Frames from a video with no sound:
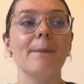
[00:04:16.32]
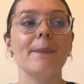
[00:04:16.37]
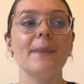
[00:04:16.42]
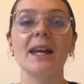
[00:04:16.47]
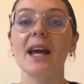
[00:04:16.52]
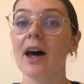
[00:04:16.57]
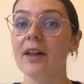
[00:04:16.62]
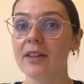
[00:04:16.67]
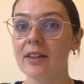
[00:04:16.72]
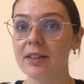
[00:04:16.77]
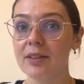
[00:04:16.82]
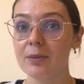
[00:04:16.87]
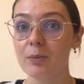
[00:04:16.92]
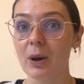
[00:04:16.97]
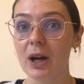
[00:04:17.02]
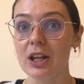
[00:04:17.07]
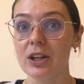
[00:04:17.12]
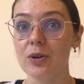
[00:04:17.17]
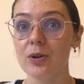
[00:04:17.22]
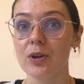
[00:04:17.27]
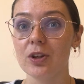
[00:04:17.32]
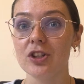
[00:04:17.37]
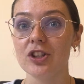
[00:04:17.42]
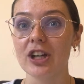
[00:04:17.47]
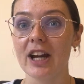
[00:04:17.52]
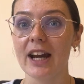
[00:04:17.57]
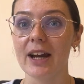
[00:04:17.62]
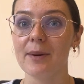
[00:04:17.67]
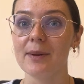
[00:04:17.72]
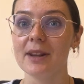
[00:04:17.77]
The other way you can
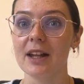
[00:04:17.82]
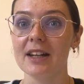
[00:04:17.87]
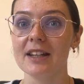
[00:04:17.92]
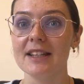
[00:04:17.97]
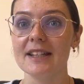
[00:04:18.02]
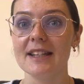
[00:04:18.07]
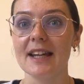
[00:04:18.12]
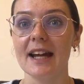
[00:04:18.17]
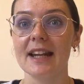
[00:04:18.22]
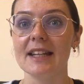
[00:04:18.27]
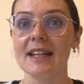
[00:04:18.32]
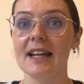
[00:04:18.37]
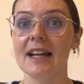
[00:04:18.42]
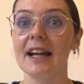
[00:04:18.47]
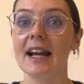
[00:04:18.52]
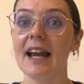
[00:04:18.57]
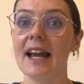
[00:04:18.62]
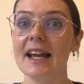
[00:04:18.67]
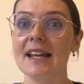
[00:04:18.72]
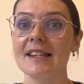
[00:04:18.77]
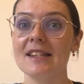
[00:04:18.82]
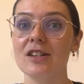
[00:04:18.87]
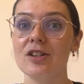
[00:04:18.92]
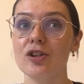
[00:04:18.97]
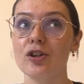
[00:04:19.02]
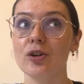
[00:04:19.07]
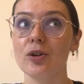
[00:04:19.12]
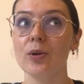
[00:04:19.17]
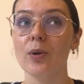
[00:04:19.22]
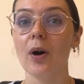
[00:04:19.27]
check with understanding is
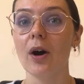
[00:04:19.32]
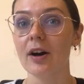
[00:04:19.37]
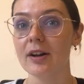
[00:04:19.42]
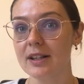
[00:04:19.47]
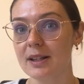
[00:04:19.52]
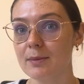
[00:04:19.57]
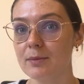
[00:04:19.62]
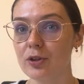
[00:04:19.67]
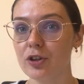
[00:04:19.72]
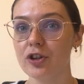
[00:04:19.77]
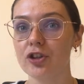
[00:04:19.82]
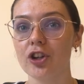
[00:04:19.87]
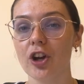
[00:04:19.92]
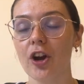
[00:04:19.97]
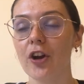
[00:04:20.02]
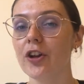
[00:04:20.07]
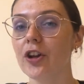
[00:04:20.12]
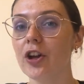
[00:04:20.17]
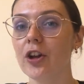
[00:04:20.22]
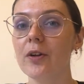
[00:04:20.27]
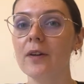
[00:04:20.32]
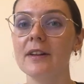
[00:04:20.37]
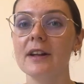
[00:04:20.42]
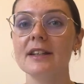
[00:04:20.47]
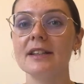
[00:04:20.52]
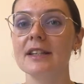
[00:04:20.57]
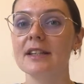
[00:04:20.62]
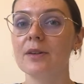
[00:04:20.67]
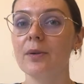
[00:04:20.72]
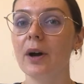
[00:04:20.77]
to ask them to show you, and
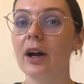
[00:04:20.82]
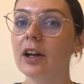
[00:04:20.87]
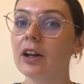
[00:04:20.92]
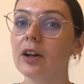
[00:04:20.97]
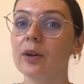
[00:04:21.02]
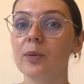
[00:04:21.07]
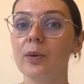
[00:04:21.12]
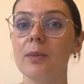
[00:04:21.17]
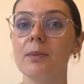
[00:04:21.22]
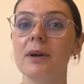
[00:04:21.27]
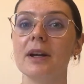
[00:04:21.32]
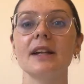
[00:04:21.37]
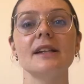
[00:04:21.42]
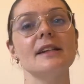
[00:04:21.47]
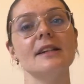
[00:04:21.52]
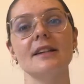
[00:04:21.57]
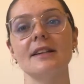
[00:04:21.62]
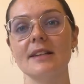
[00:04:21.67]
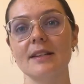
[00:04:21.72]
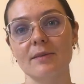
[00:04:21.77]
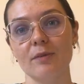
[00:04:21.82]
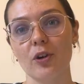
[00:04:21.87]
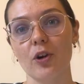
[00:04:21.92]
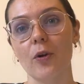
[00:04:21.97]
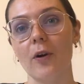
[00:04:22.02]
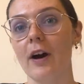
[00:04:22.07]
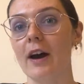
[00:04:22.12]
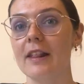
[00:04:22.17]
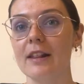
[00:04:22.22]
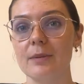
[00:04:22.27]
this is quite a good one because it doesn't
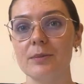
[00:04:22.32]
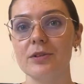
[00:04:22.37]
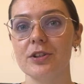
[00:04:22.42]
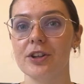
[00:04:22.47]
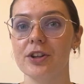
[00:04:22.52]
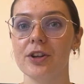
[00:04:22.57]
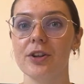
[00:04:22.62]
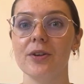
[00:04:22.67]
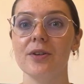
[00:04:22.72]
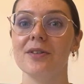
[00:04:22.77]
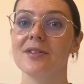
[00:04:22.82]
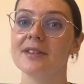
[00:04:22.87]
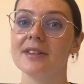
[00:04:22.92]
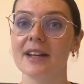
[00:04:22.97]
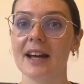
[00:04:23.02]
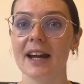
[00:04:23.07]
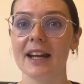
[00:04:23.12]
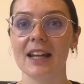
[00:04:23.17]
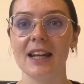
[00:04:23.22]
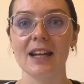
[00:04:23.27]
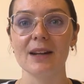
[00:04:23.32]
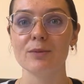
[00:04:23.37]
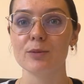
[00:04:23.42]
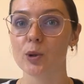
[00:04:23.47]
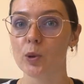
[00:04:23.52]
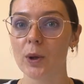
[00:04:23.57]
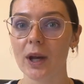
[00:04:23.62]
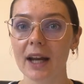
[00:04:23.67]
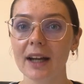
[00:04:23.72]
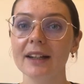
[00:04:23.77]
require them to use any
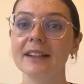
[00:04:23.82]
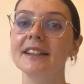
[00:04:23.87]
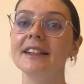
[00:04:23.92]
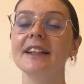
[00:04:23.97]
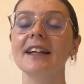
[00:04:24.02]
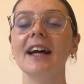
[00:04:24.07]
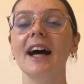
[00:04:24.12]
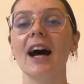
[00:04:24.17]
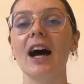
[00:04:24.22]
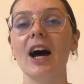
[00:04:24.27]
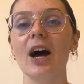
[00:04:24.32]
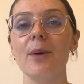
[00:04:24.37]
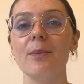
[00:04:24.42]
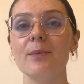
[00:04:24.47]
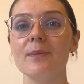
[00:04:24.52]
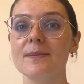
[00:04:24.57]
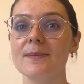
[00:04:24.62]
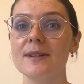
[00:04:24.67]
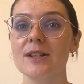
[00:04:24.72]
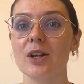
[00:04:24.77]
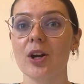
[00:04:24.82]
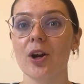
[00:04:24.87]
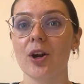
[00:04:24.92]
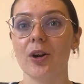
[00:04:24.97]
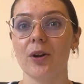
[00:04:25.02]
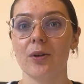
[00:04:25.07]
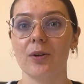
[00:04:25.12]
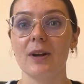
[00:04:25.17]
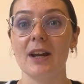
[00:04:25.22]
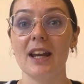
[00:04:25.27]
talking. So
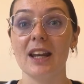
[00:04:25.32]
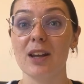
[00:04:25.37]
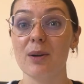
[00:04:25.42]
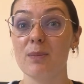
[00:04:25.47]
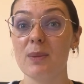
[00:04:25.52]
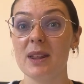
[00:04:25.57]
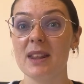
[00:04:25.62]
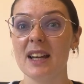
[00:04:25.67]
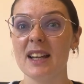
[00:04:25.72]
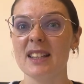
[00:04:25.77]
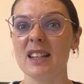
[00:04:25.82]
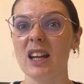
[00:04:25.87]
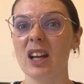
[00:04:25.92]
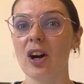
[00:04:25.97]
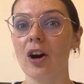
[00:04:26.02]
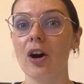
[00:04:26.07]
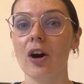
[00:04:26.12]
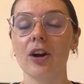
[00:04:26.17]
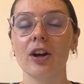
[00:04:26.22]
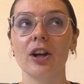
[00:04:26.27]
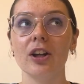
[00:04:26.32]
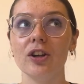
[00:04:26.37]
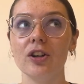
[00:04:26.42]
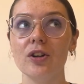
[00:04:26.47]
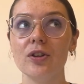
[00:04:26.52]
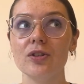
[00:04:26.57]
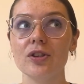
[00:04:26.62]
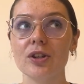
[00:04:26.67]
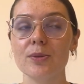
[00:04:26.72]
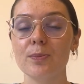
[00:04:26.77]
it could be things like, can
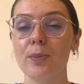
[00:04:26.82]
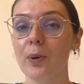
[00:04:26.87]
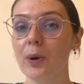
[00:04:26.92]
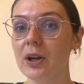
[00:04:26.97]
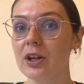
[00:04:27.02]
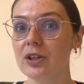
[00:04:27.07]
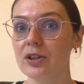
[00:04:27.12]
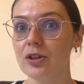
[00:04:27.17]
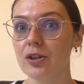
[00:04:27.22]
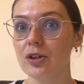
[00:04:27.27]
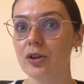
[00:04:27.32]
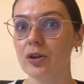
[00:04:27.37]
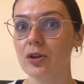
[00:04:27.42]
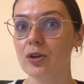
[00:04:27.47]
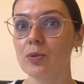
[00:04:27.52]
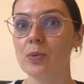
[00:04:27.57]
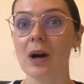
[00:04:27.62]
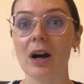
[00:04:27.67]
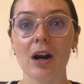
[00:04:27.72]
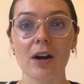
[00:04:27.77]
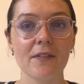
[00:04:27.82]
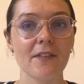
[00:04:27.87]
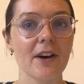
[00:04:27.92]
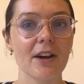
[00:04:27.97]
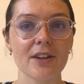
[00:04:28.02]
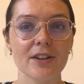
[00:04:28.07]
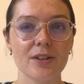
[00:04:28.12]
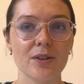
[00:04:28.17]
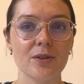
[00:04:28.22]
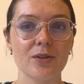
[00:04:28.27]
you just point to where I've
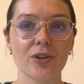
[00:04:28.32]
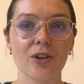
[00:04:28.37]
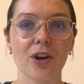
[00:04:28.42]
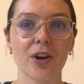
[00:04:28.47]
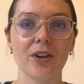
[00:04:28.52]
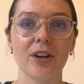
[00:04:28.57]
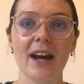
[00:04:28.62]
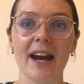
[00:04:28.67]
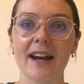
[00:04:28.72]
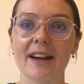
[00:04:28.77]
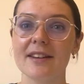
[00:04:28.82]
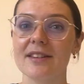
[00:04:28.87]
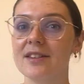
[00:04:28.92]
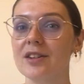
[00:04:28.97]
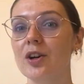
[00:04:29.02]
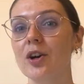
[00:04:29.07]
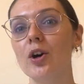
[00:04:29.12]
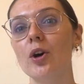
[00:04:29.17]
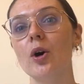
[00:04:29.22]
asked you to go next?